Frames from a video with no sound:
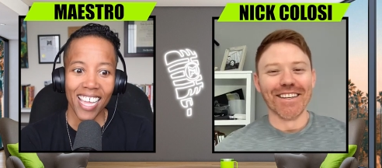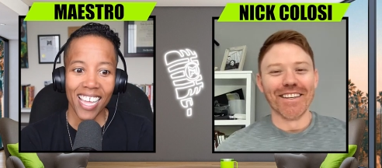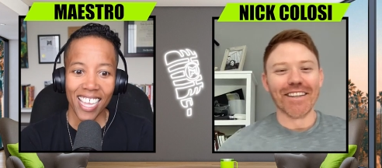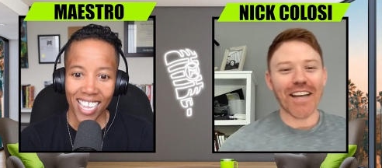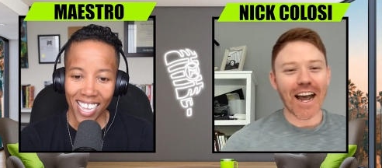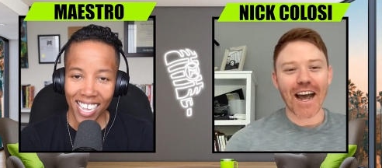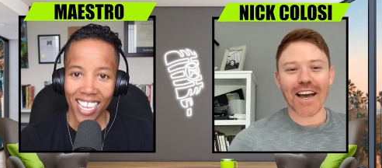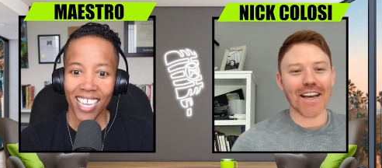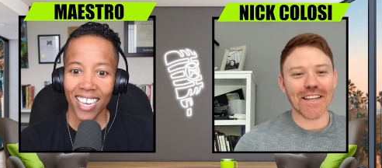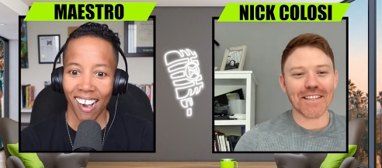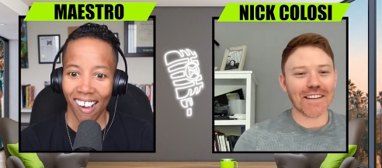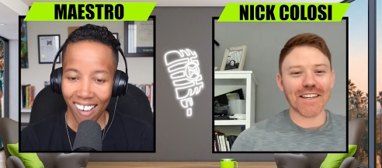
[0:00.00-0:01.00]
Speaker 1: Yeah. It's
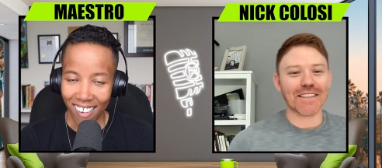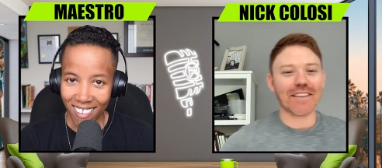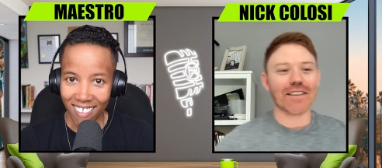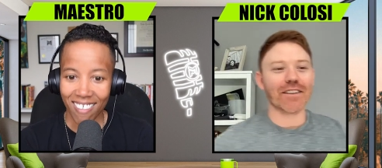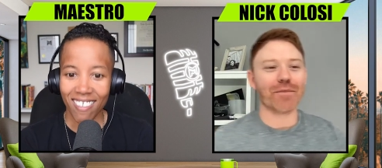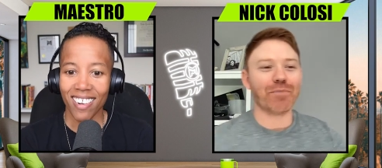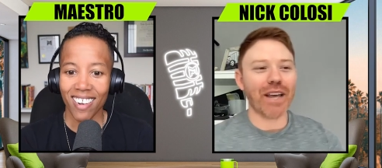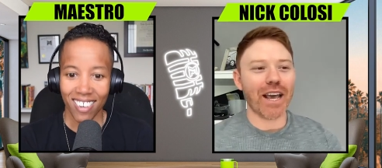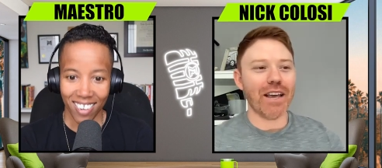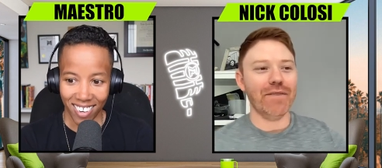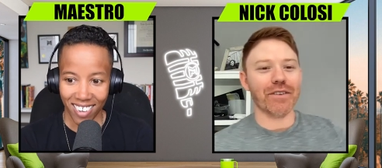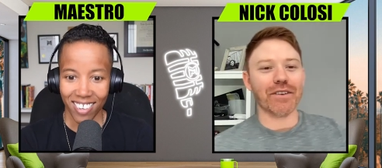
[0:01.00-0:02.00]
like their
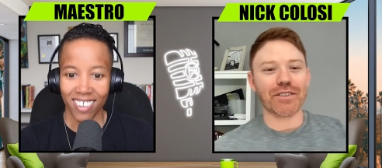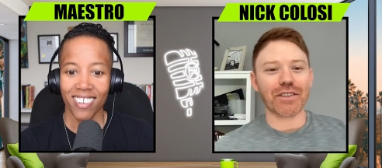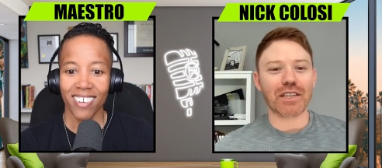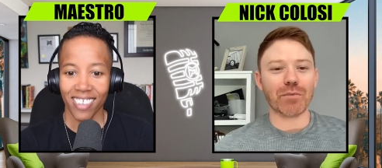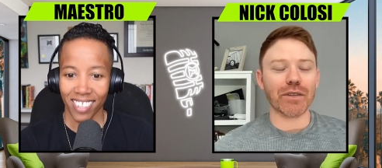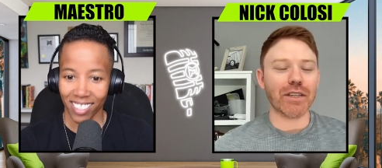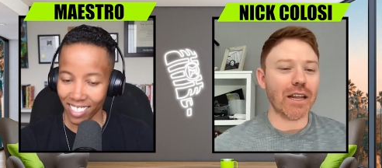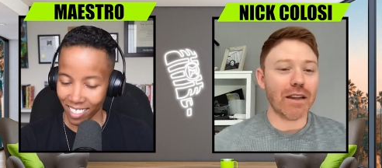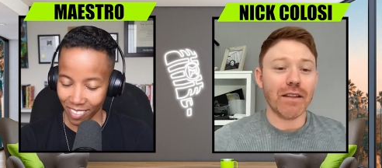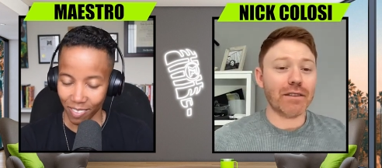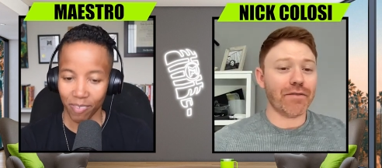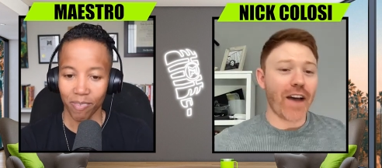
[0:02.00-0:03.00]
behavior is just complete, and it's
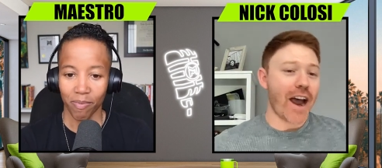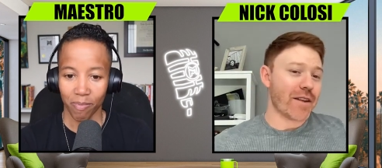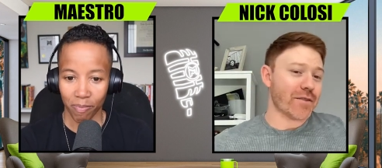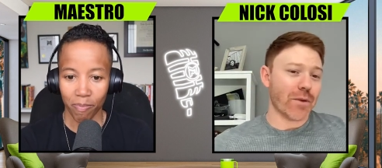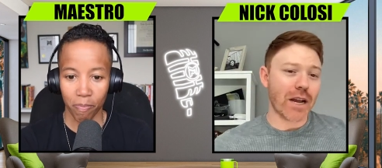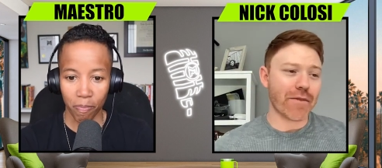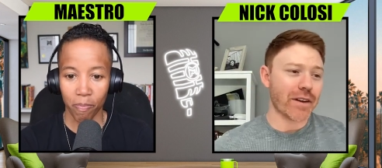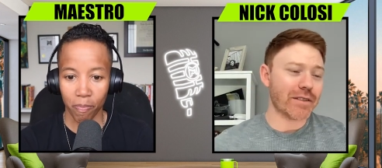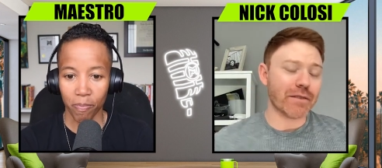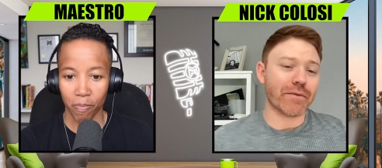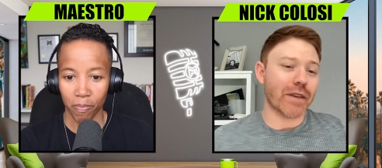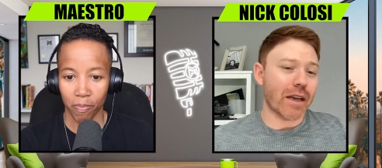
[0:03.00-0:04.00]
fine. It's whatever. It's,
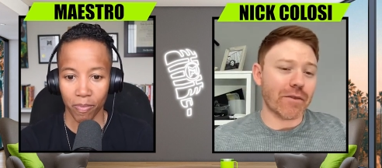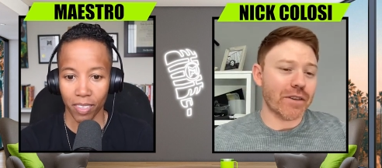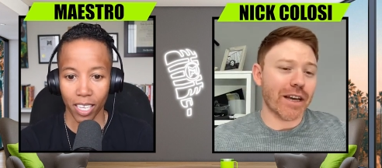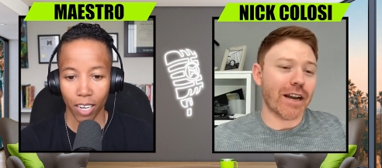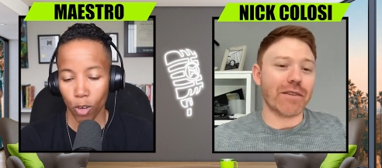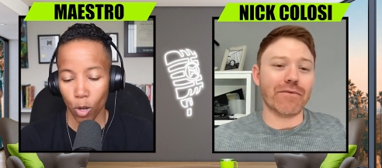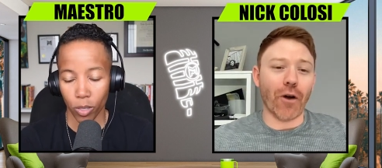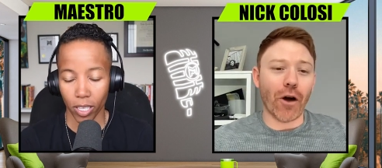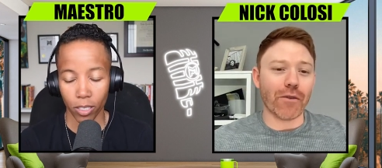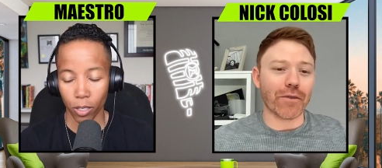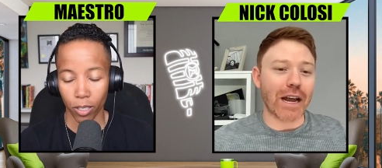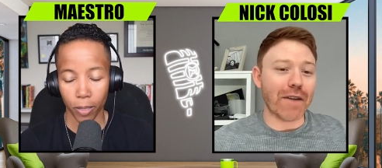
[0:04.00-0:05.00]
you got
Speaker 2: to roll with it.
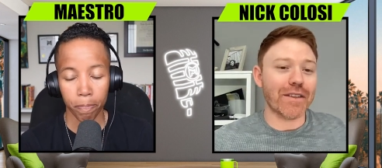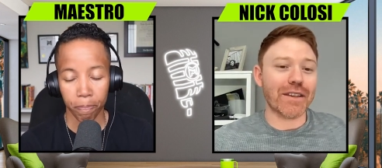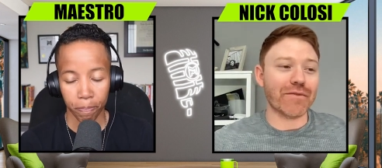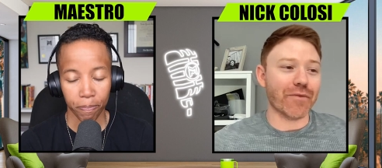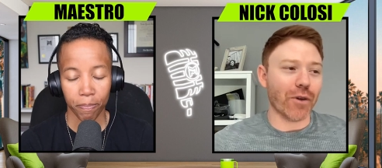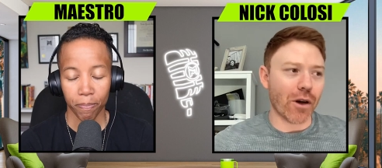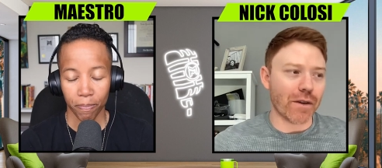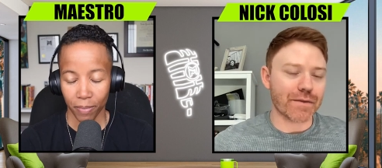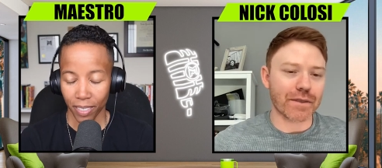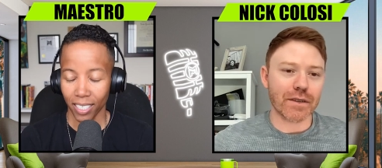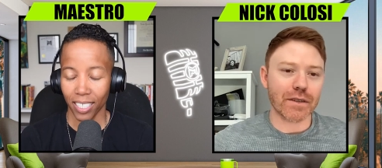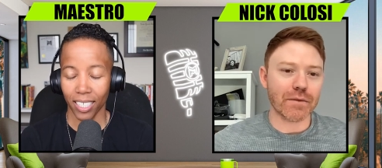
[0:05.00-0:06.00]
Totally.
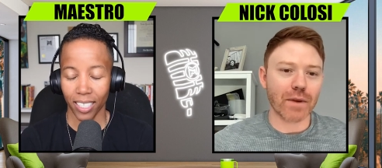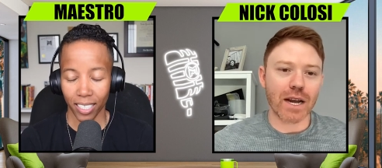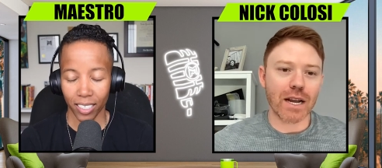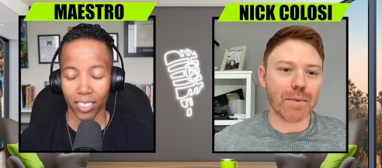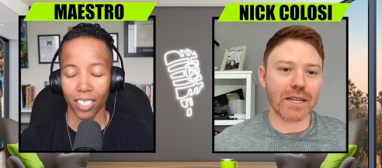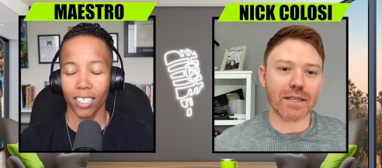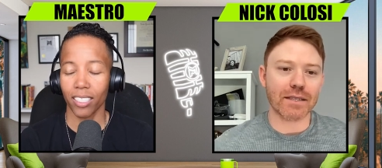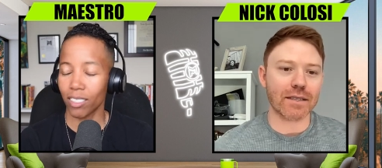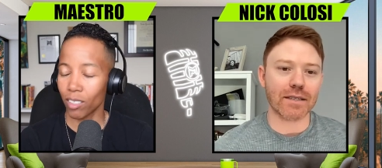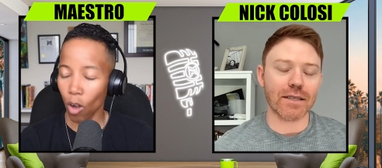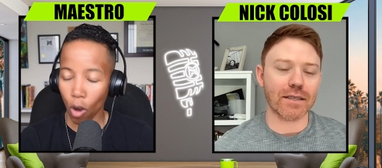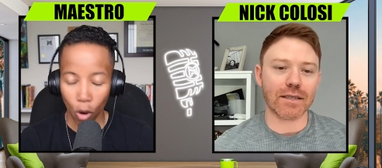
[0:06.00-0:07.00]
Right. It I mean, is it's,
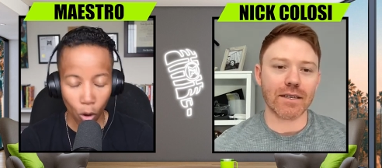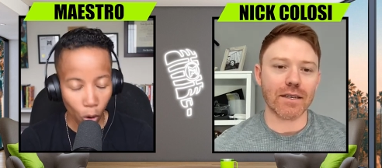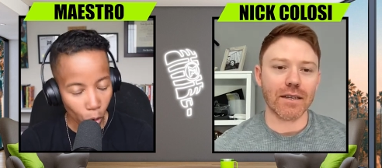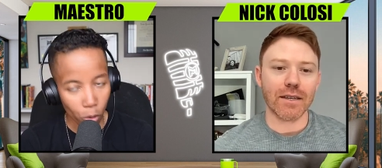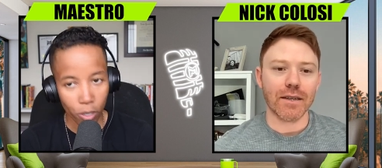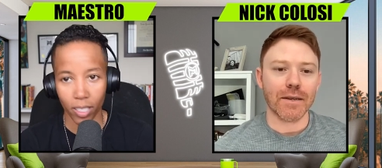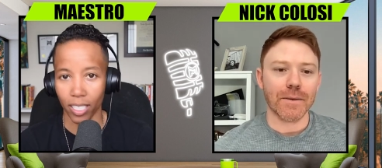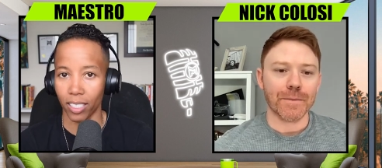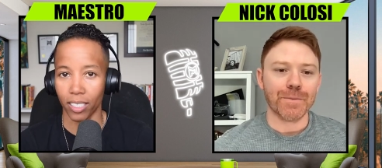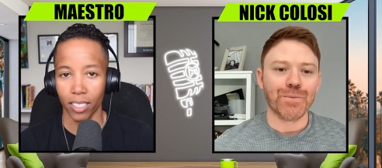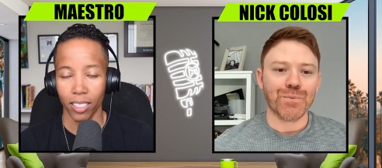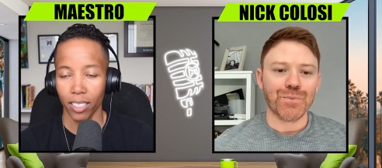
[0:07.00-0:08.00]

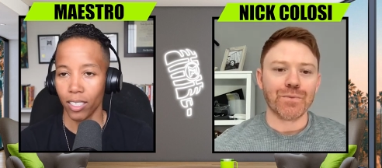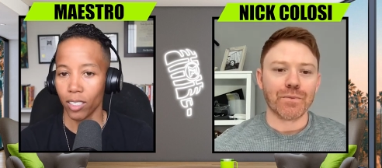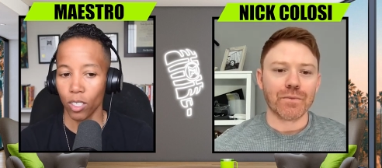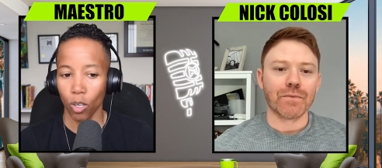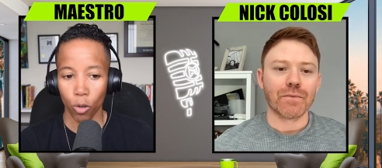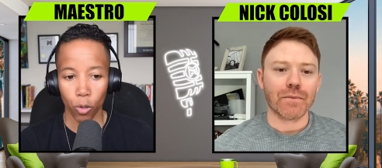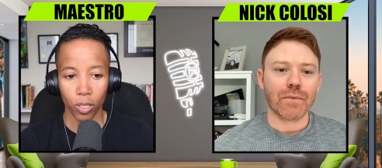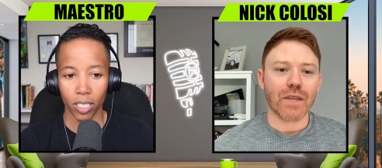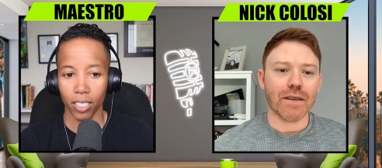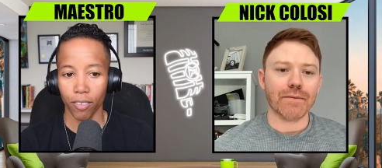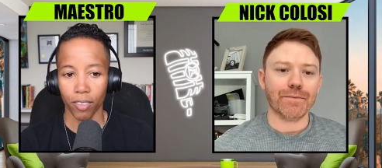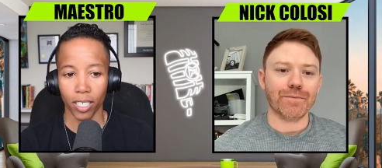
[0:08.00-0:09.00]
totally, totally
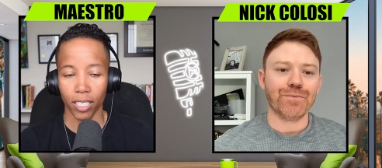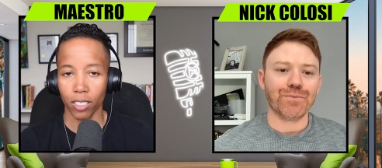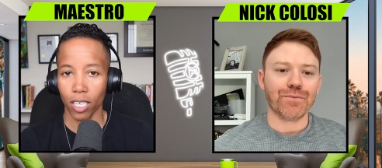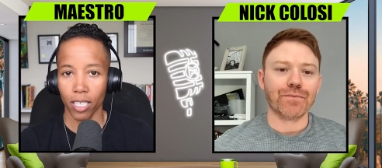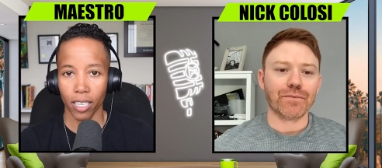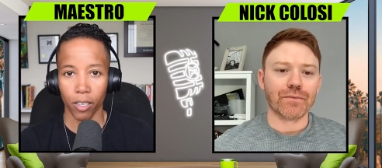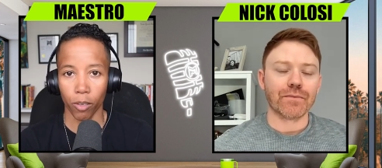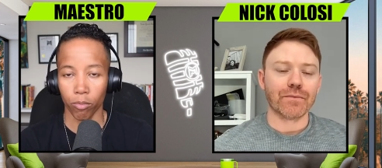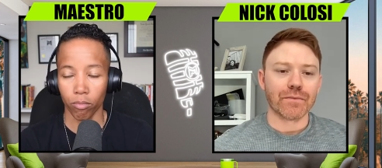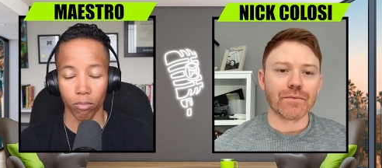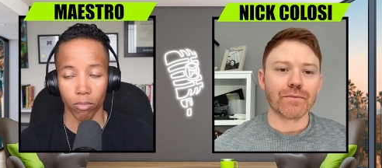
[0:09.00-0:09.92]
different. I saw that, you know,